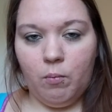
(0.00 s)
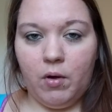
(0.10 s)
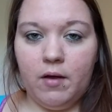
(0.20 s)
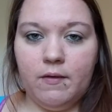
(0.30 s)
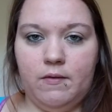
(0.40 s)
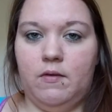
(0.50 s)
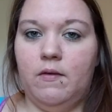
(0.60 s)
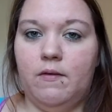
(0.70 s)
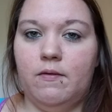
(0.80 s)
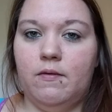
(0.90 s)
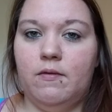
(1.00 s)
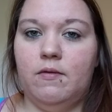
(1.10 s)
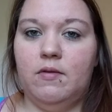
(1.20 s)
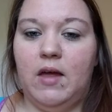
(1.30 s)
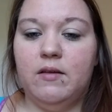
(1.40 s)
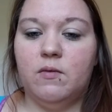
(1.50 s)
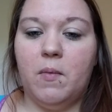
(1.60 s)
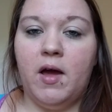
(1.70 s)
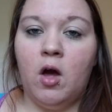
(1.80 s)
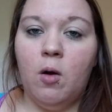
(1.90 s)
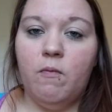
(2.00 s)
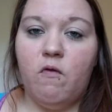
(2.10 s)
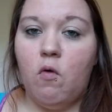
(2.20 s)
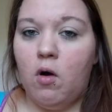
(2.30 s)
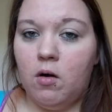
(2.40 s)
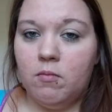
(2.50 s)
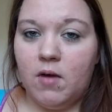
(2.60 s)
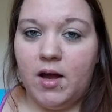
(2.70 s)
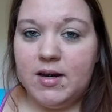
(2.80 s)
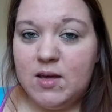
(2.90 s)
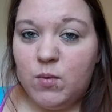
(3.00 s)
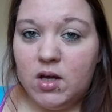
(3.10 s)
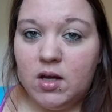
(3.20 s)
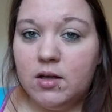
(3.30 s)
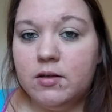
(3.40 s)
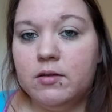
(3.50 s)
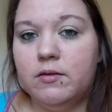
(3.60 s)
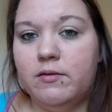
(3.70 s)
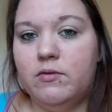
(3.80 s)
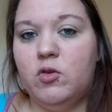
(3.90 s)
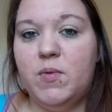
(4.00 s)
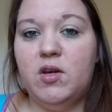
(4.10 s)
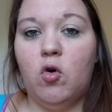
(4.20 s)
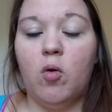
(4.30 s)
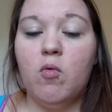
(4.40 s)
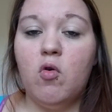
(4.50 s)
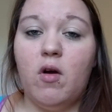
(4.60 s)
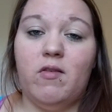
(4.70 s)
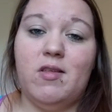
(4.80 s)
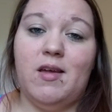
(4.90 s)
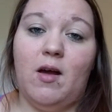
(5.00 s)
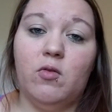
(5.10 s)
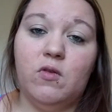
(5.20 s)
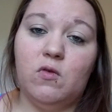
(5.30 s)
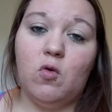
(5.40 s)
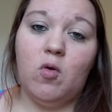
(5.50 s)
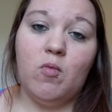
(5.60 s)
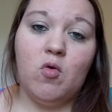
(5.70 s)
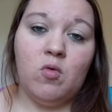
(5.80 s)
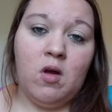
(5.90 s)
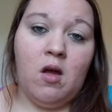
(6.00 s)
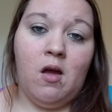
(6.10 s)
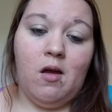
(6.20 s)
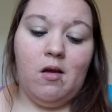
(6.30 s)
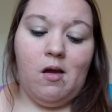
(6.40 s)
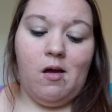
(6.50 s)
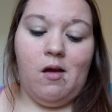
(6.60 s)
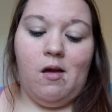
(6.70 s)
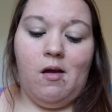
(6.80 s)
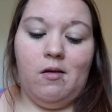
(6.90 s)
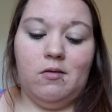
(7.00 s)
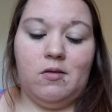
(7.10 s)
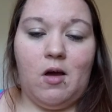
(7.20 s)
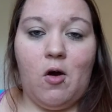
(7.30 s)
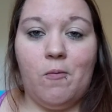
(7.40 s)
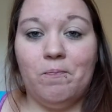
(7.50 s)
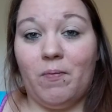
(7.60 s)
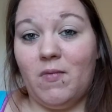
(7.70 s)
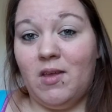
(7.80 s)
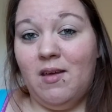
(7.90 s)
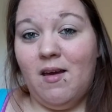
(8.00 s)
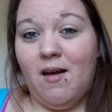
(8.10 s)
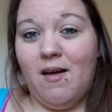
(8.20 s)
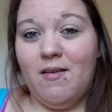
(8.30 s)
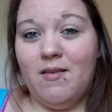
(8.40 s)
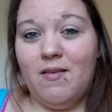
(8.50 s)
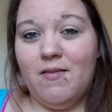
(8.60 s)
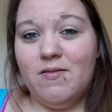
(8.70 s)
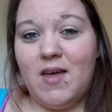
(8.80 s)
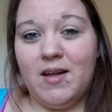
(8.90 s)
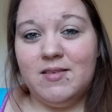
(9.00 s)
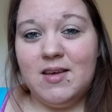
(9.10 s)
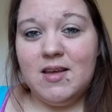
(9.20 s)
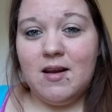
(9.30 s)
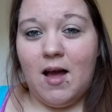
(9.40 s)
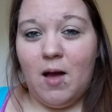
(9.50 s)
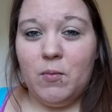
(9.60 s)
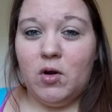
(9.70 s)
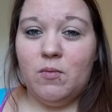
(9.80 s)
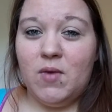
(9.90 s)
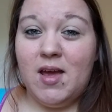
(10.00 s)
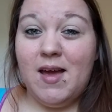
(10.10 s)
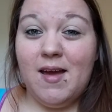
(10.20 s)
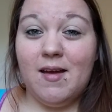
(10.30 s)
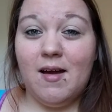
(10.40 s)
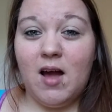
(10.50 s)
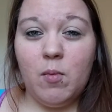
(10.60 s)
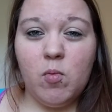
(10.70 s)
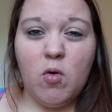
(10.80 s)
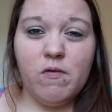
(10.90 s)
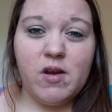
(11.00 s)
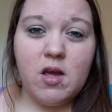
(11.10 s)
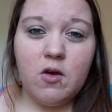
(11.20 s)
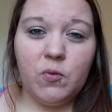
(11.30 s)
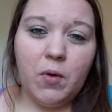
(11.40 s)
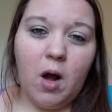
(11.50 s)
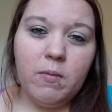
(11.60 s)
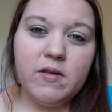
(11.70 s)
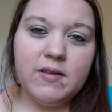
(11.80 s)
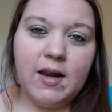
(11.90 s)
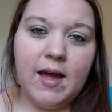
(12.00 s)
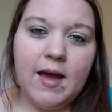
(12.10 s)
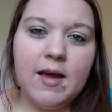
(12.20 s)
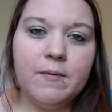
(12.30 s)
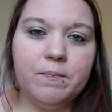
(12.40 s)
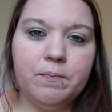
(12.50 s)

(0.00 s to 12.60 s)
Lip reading: But that's my hope for my anemia to be normal. Everything else is normal. So that's it. I'm going to make a couple more videos probably today.